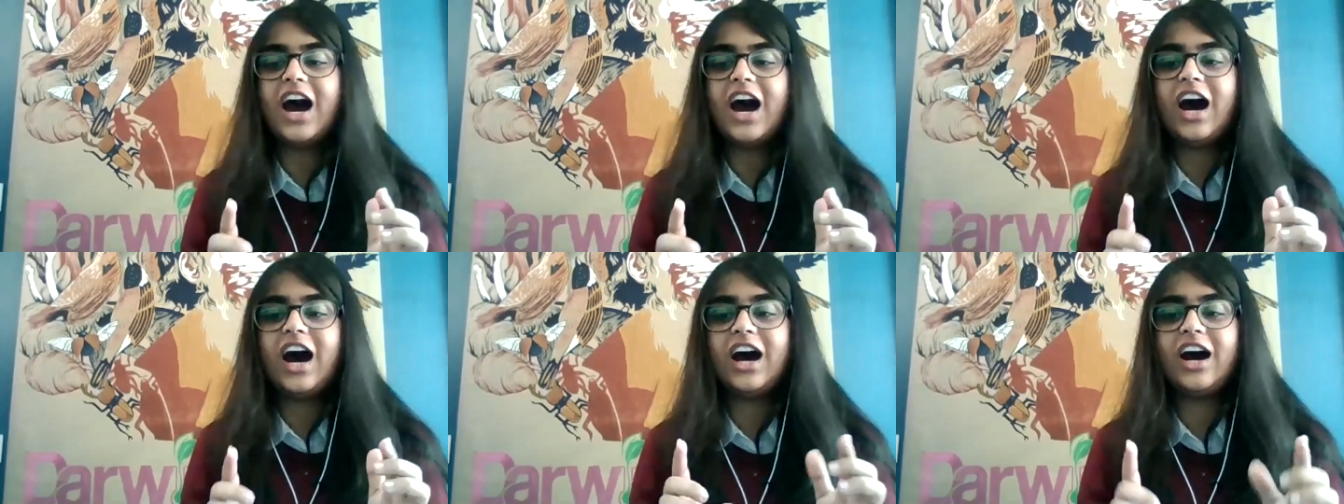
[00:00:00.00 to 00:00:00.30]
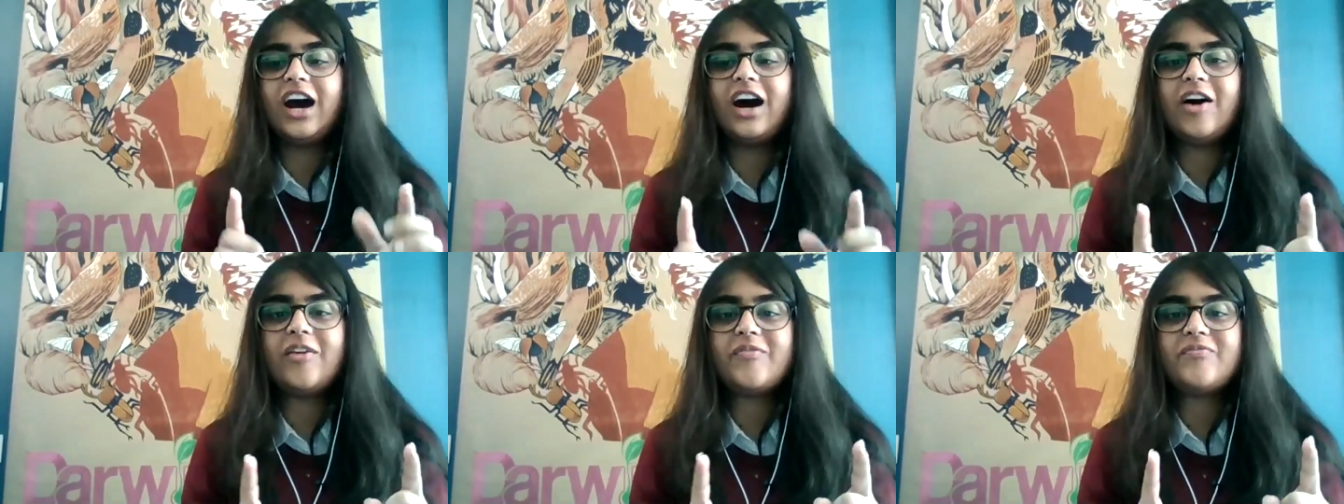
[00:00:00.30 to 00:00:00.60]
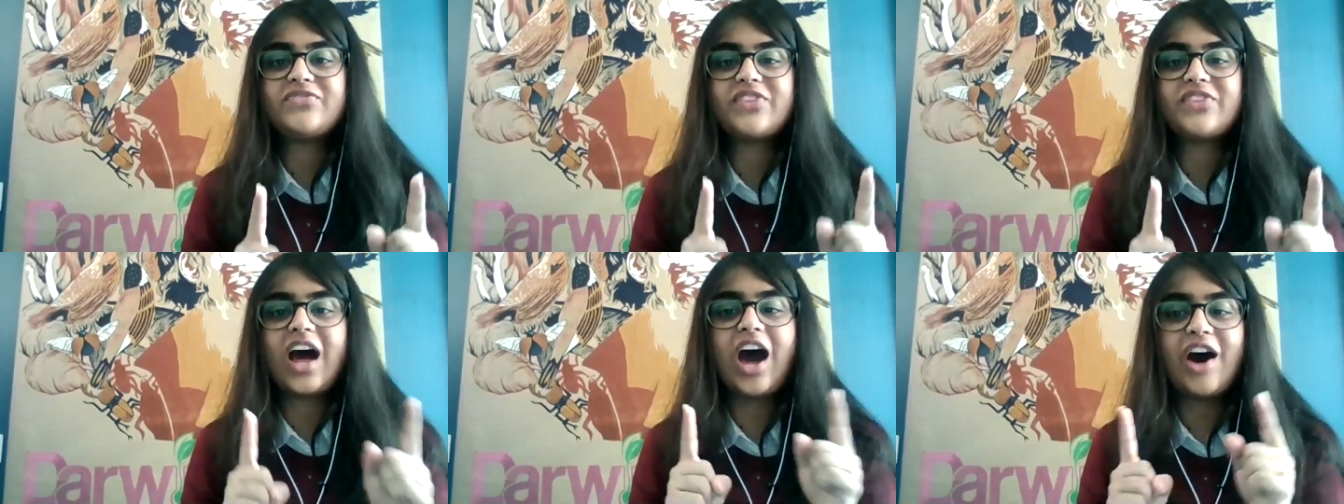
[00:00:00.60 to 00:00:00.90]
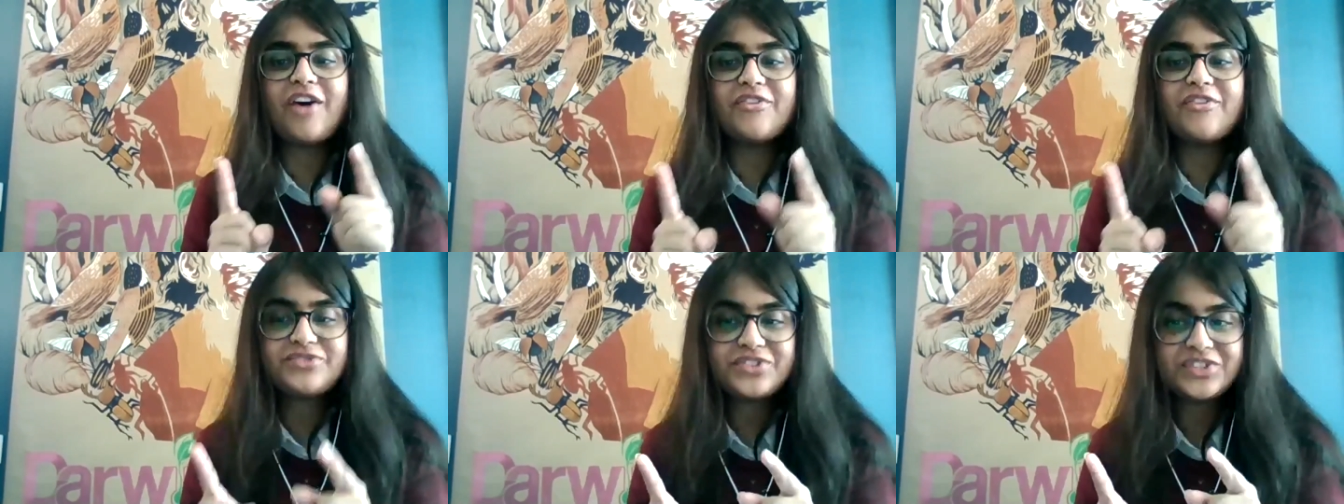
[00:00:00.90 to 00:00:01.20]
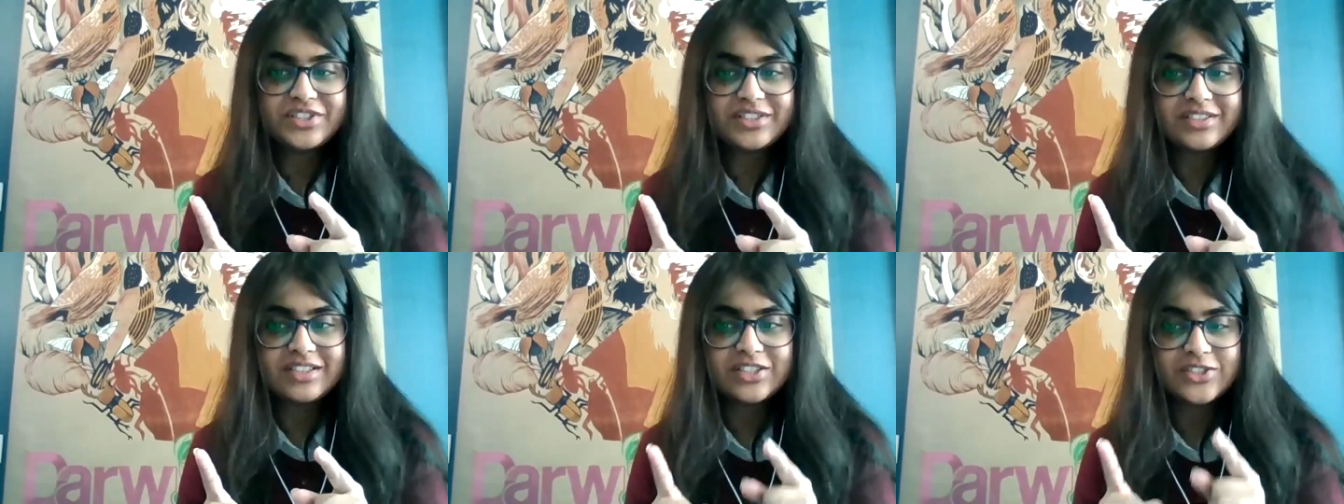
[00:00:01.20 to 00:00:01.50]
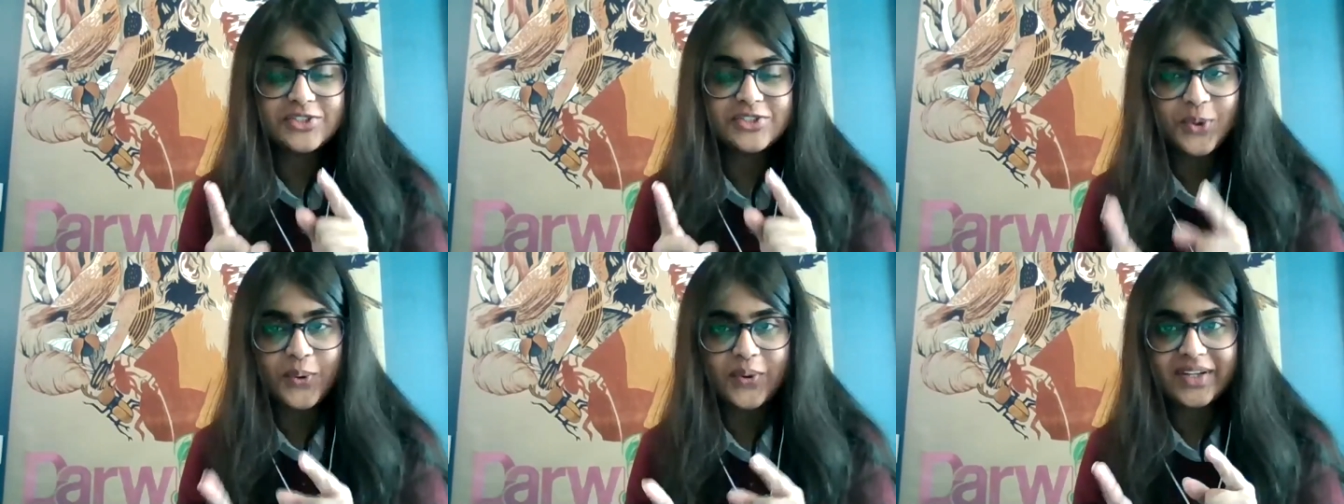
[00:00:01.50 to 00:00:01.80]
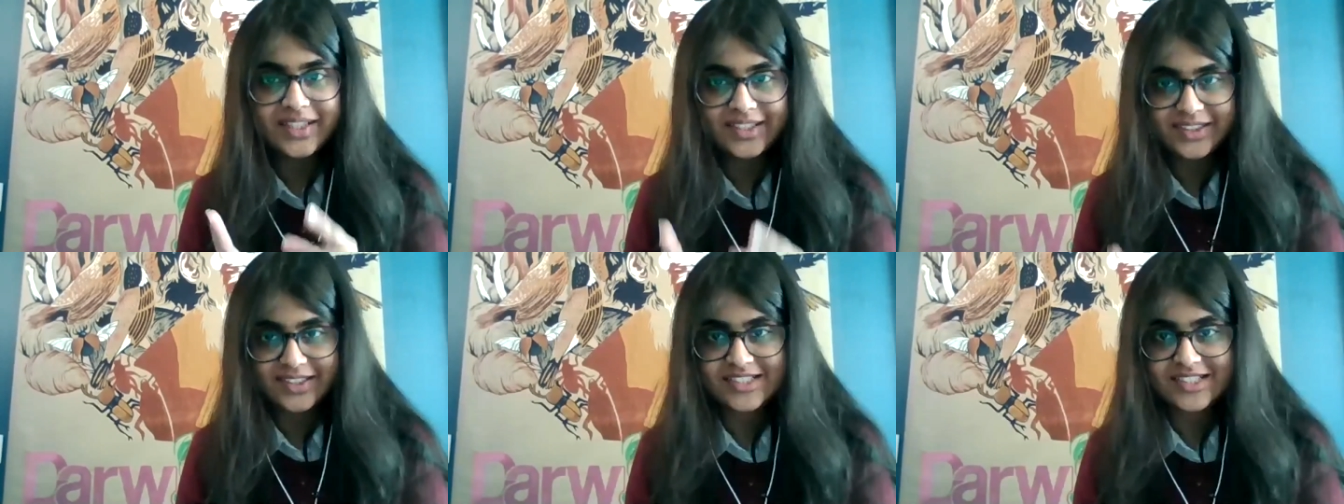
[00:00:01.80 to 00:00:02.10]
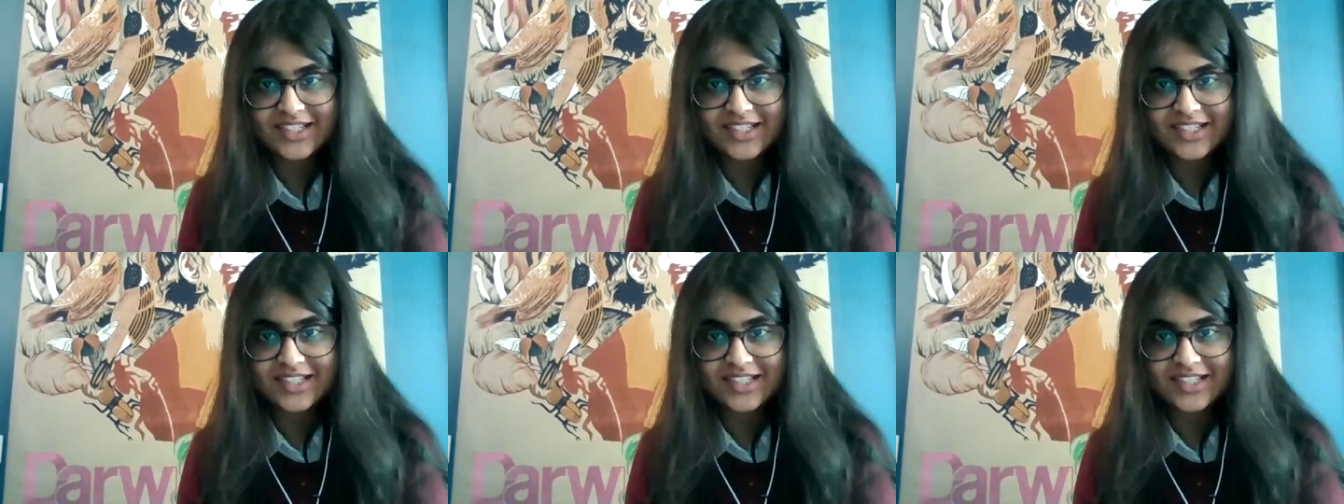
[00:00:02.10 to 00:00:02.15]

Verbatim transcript: Um, after joining this